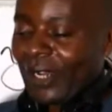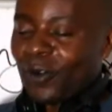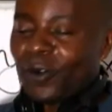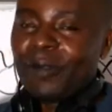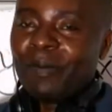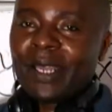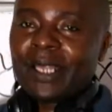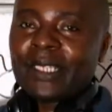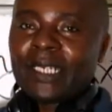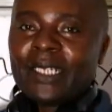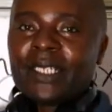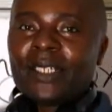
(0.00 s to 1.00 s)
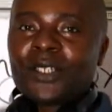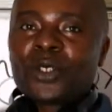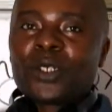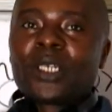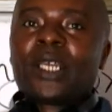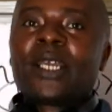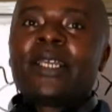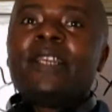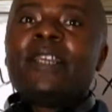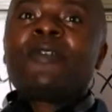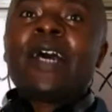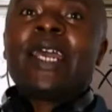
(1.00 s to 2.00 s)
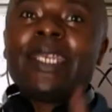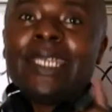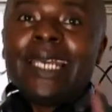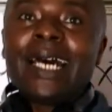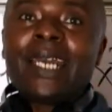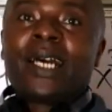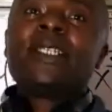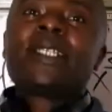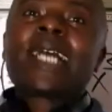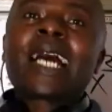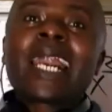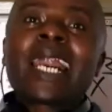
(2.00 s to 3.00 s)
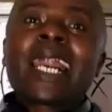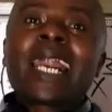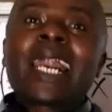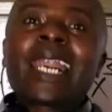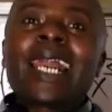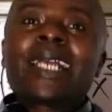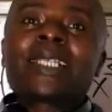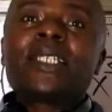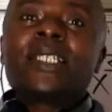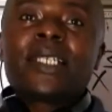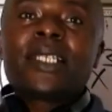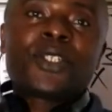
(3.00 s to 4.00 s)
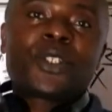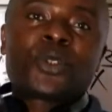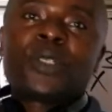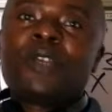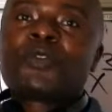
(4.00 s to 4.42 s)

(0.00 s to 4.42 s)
I can only make that decision if I realize that it is a class decision.